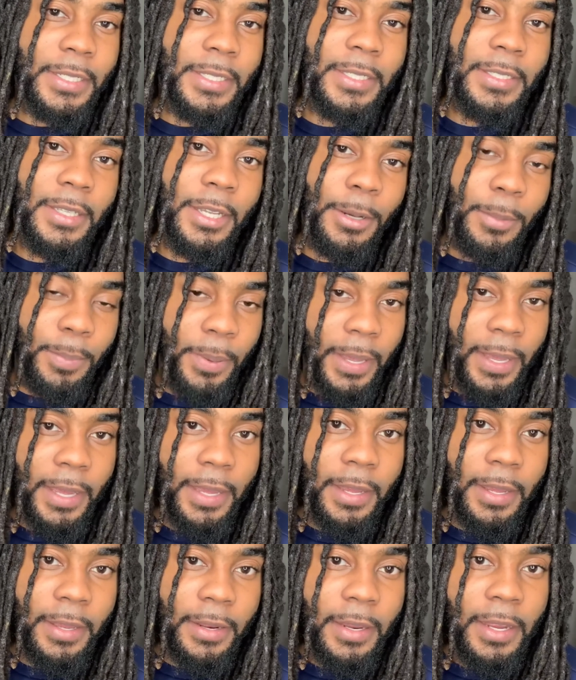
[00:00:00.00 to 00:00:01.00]
they're
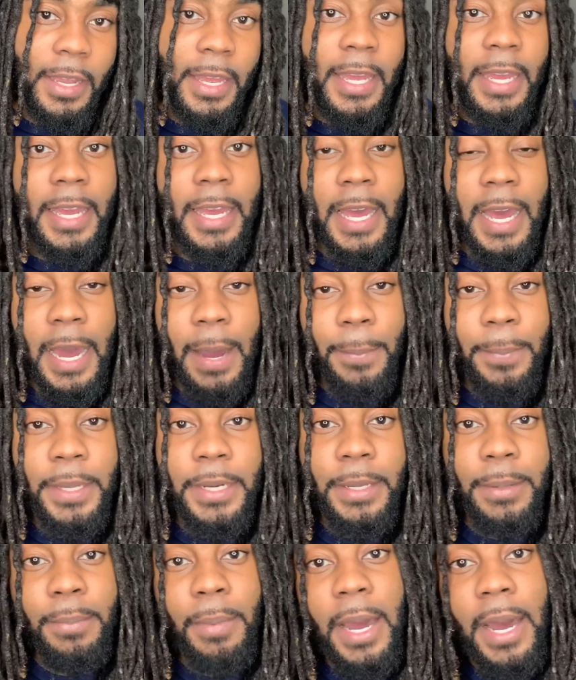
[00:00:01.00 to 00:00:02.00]
paying and how
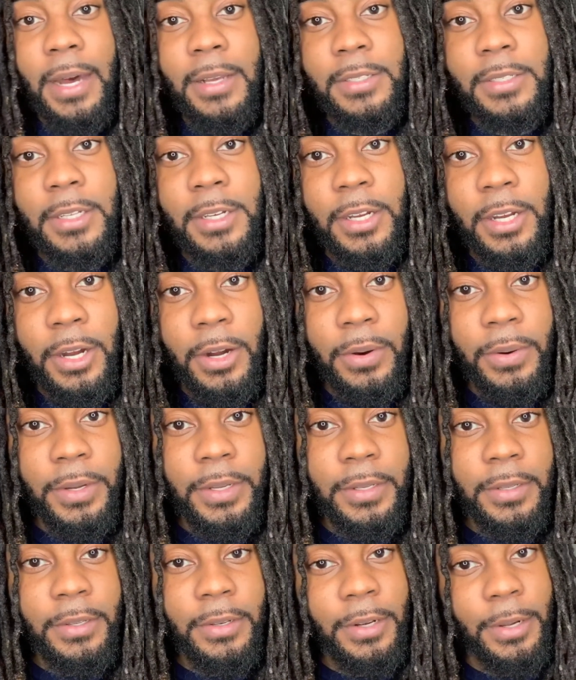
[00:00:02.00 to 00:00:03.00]
many miles they're going,
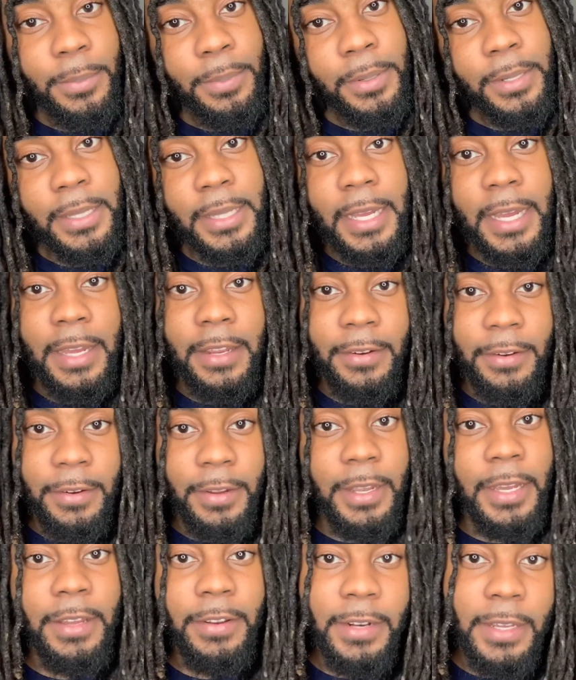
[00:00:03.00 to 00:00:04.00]
put
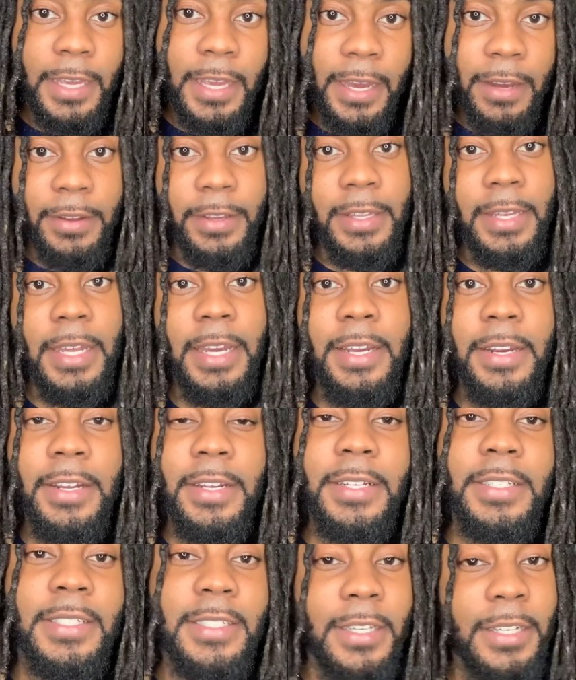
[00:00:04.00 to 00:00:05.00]
that in the calculator,
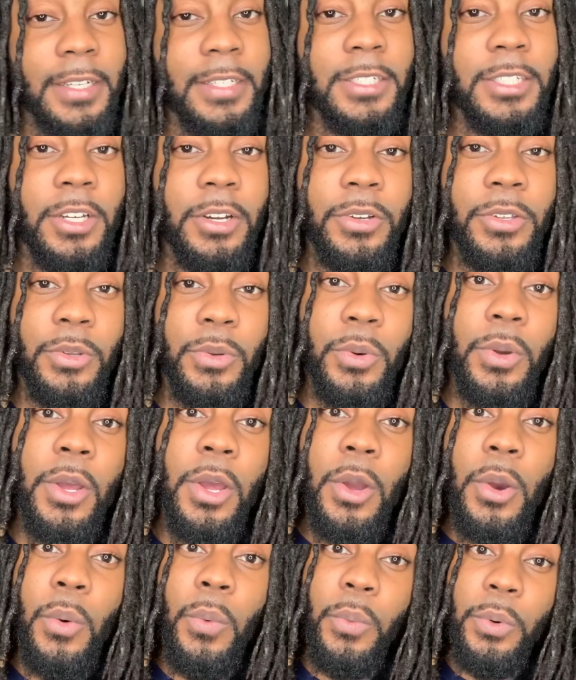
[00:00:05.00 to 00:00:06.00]
and it's going to show you
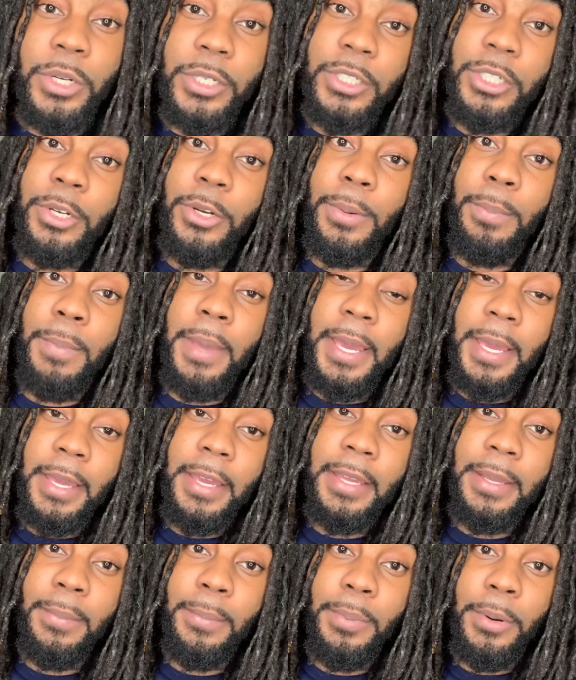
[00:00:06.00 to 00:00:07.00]
what you're
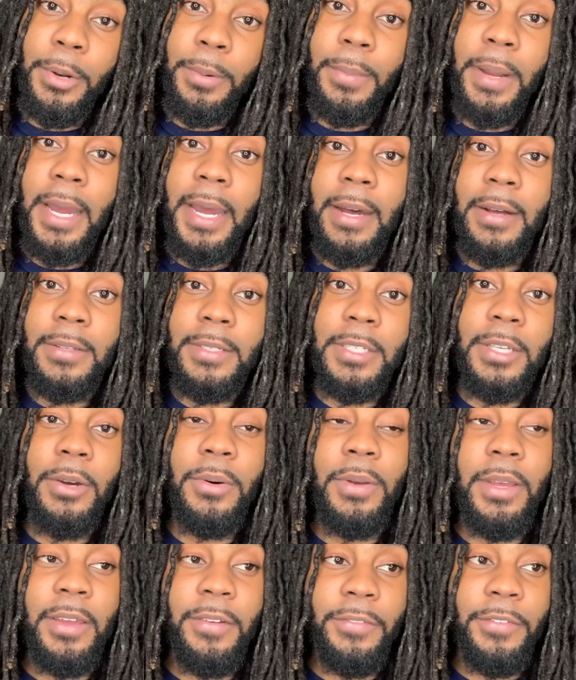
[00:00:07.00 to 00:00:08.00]
making per mile. So
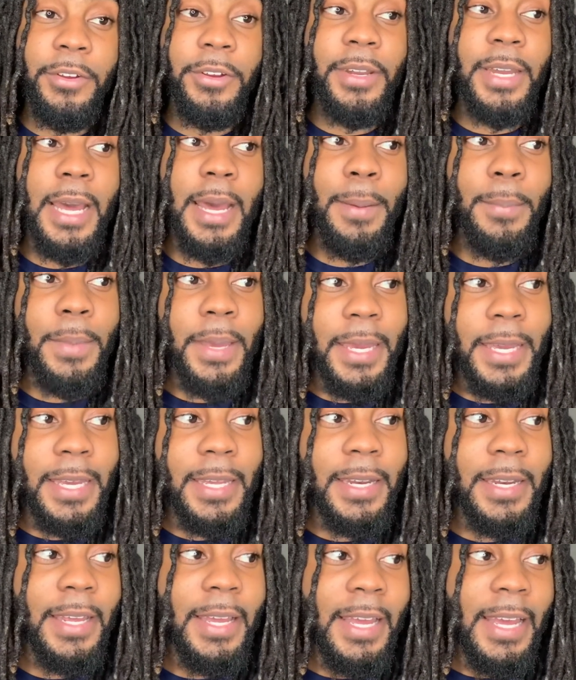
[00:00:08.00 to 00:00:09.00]
if you're not
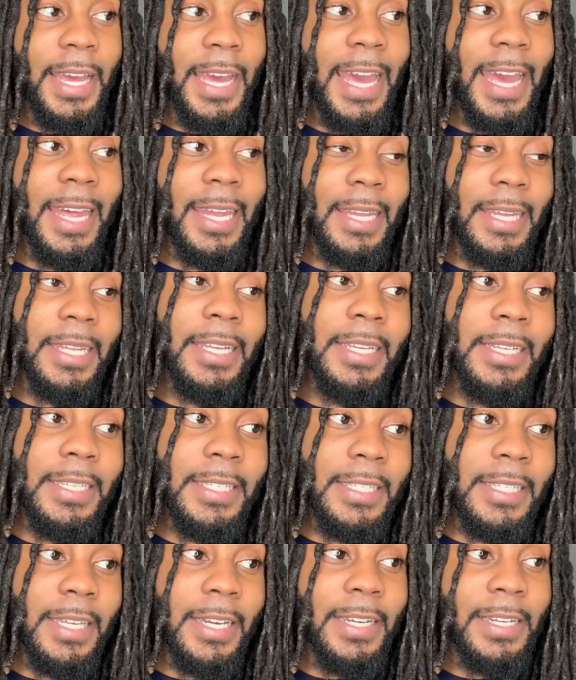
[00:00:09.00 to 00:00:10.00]
making at
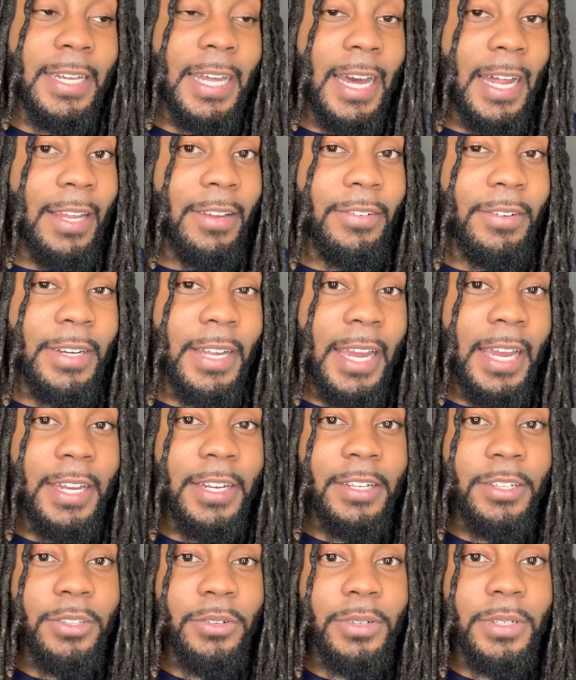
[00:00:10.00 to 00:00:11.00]
least
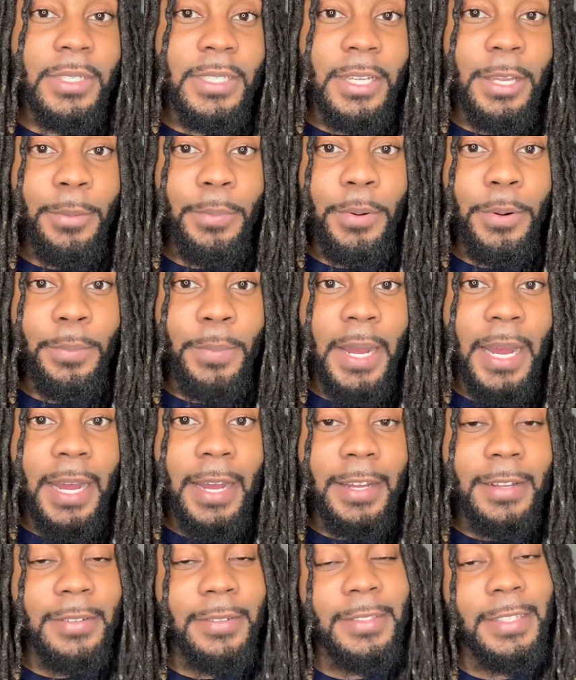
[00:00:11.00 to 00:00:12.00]
$1.83 per
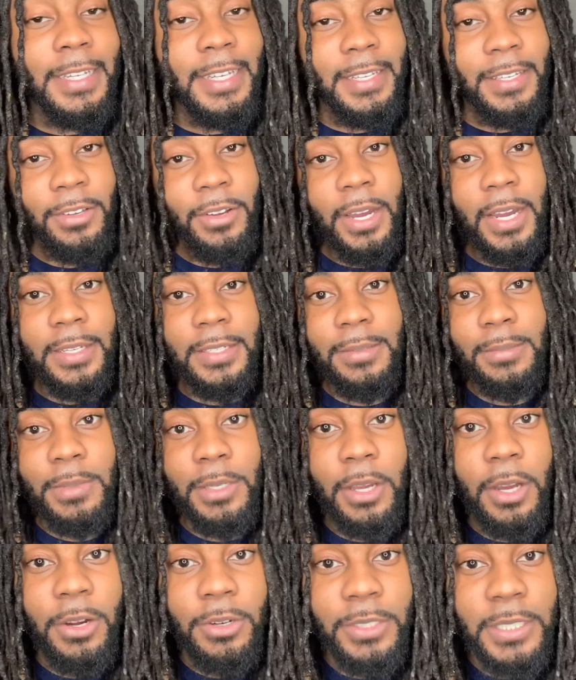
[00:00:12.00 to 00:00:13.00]
mile, then you got some
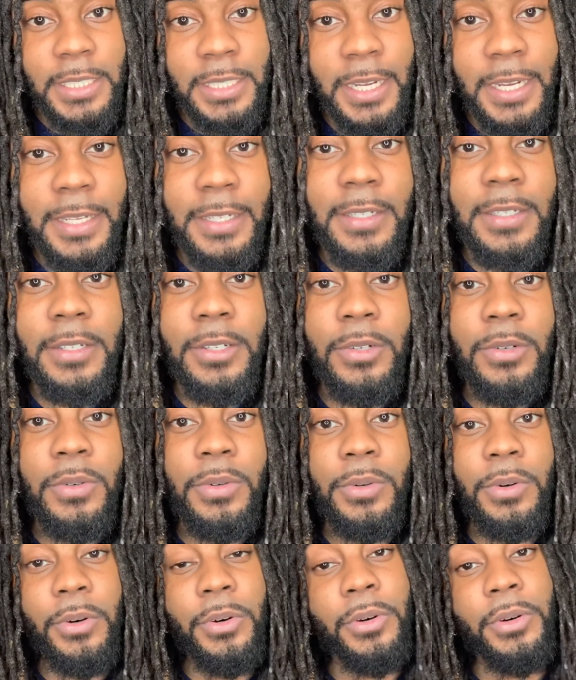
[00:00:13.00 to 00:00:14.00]
negotiating to do,
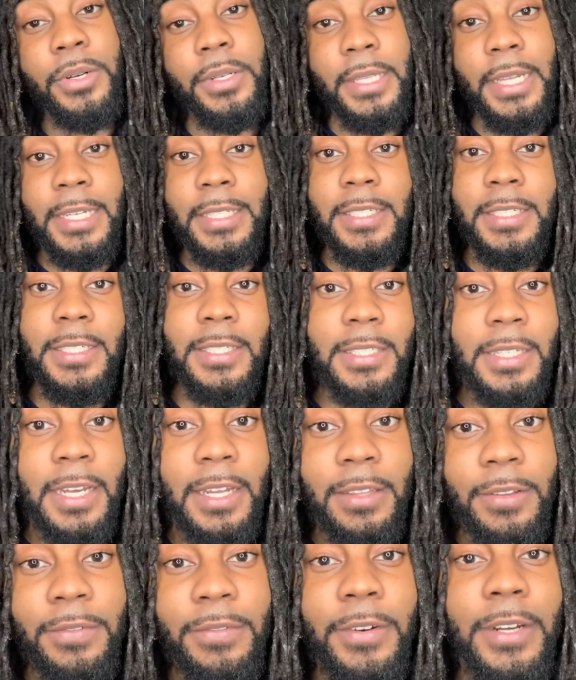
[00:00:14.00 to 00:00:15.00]
or that's just not
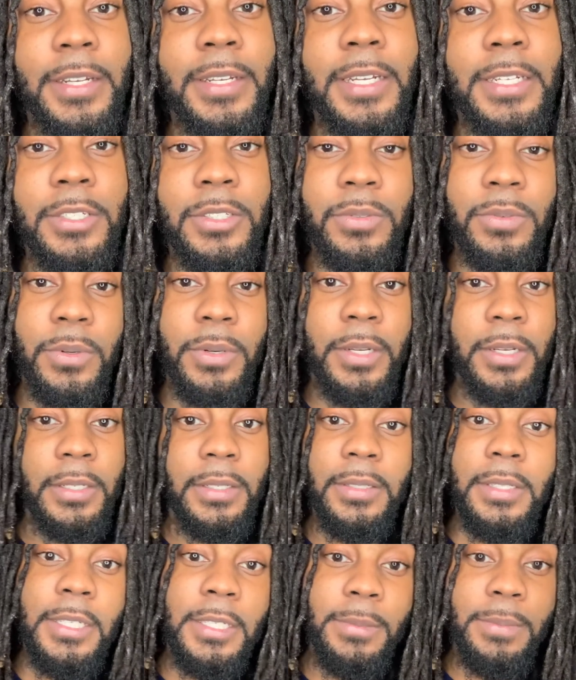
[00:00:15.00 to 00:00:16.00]
the freight that you want to
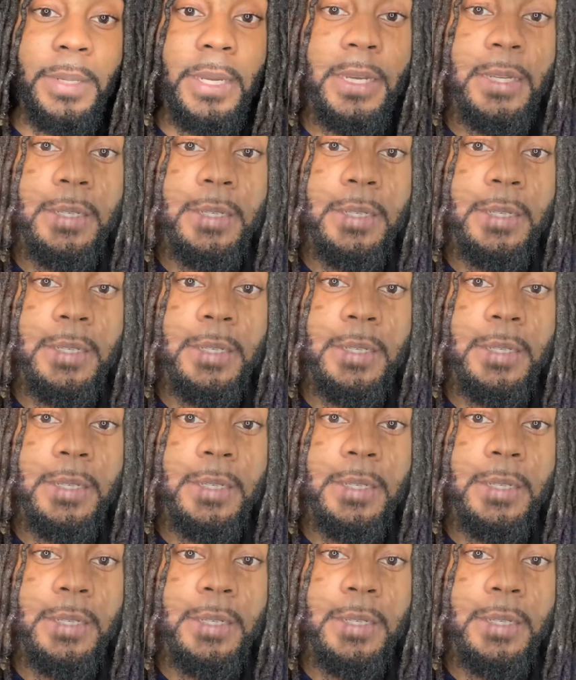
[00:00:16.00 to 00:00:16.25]
dispatch.